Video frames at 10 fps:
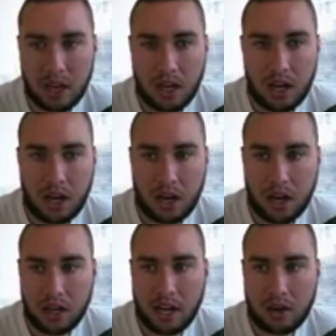
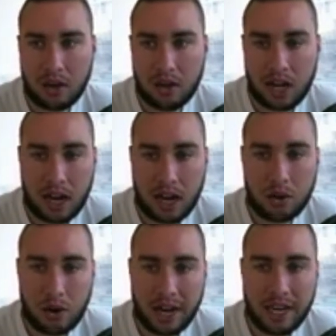not
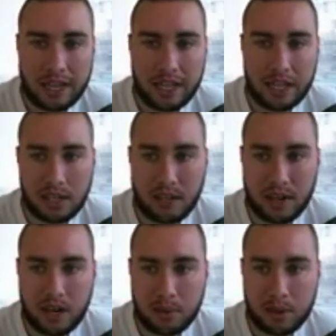quite hitting the
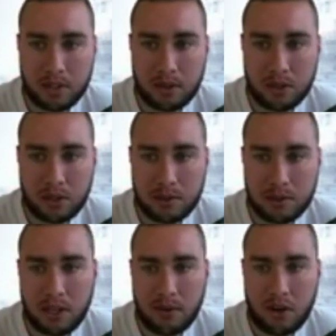79% retracement
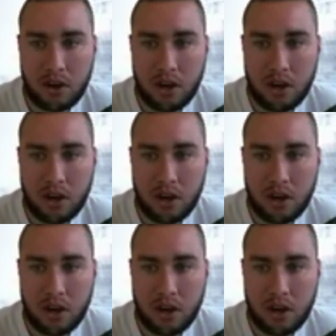level,